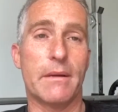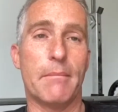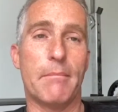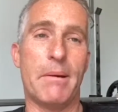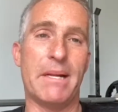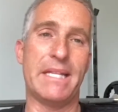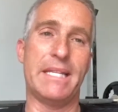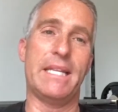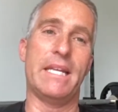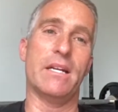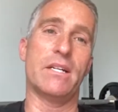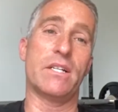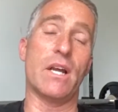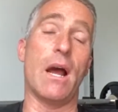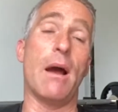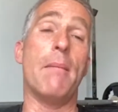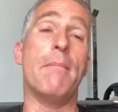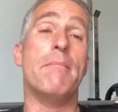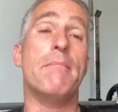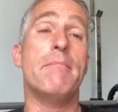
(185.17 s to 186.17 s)
But there's
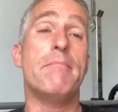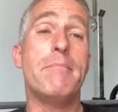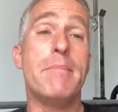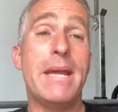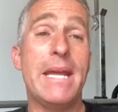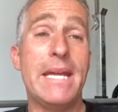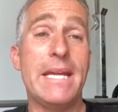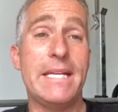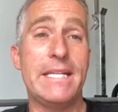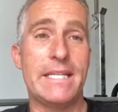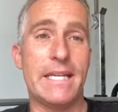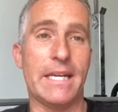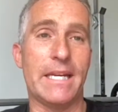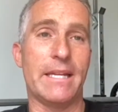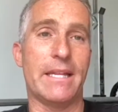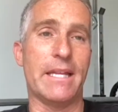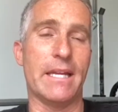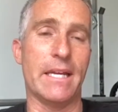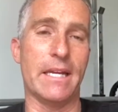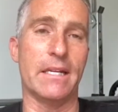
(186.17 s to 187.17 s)
amazing
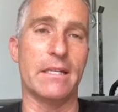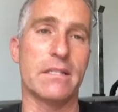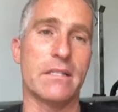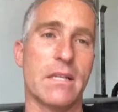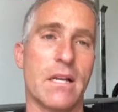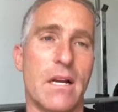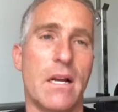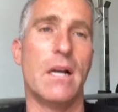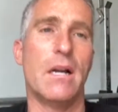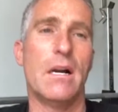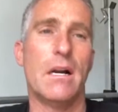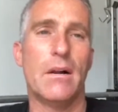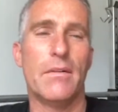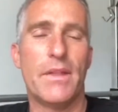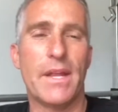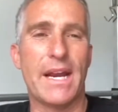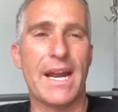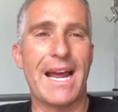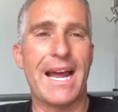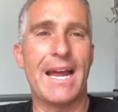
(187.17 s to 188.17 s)
things
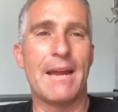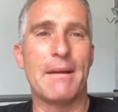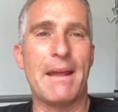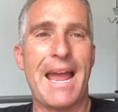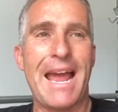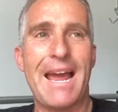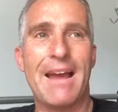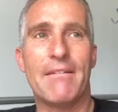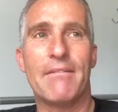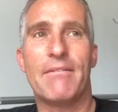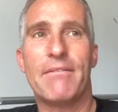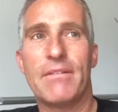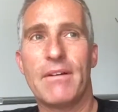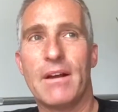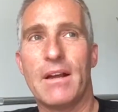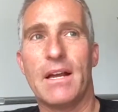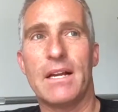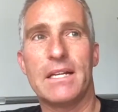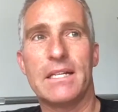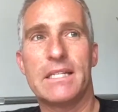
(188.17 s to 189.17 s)
that I have
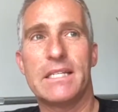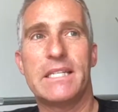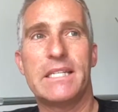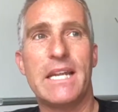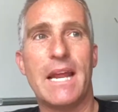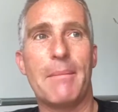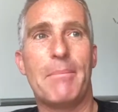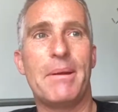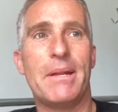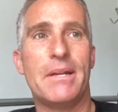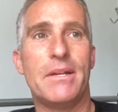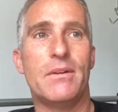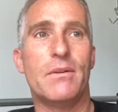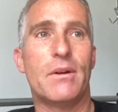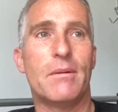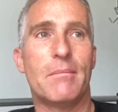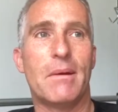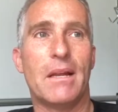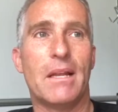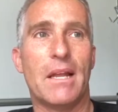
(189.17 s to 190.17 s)
got to step into
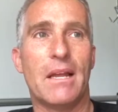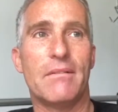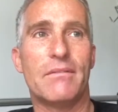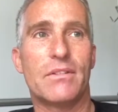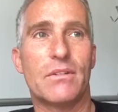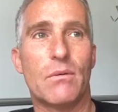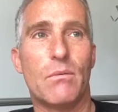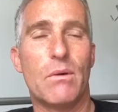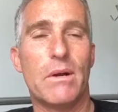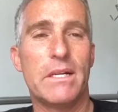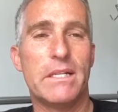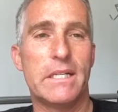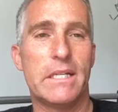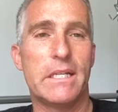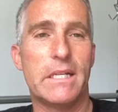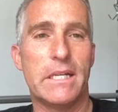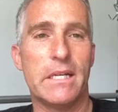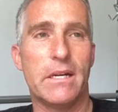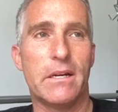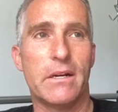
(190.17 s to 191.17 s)
in my life. So what is it
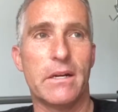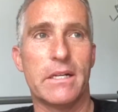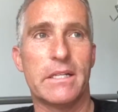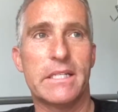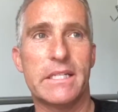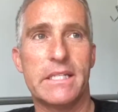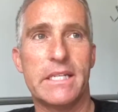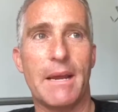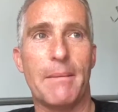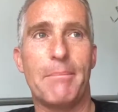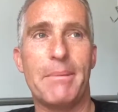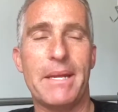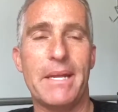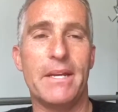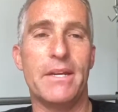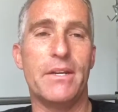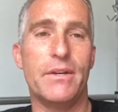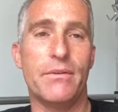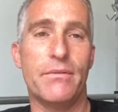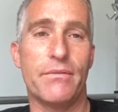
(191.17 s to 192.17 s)
that you're going to step
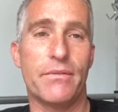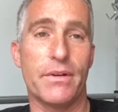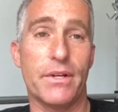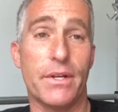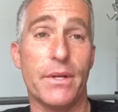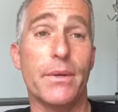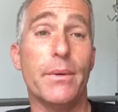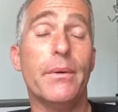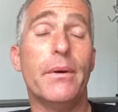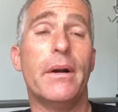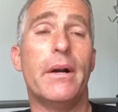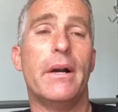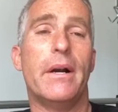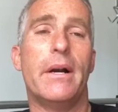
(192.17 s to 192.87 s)
into for you?